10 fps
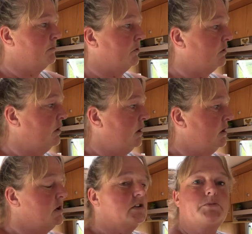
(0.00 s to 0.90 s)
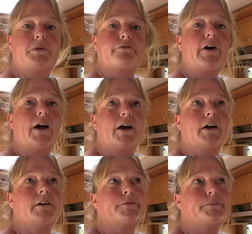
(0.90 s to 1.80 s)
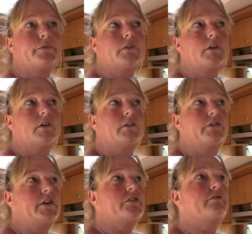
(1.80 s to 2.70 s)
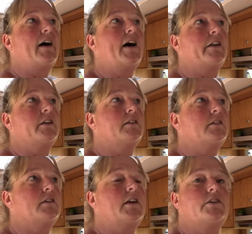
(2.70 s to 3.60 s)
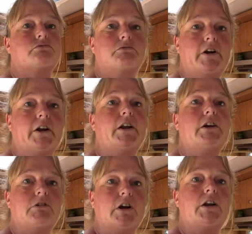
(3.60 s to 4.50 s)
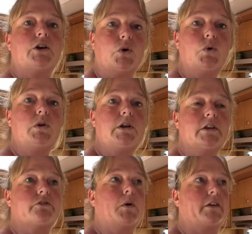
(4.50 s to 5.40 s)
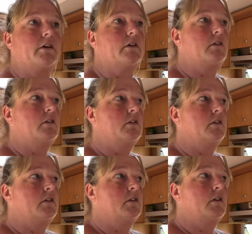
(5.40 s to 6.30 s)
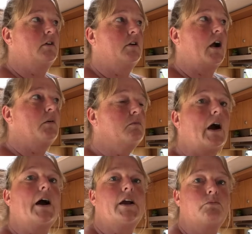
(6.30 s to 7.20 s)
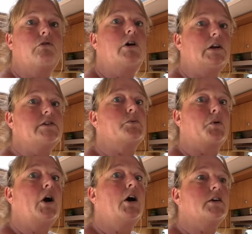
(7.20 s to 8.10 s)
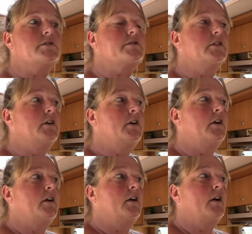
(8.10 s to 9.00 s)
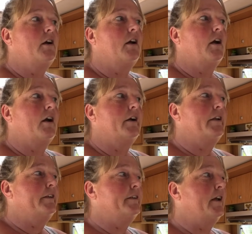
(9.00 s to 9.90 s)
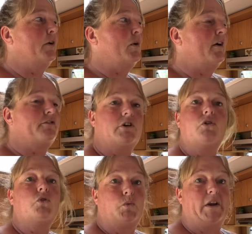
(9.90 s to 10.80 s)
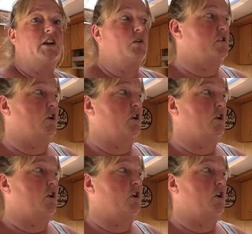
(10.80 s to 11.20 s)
But to be fair, this van is really cool in this weather. I am really surprised. And I've got all the windows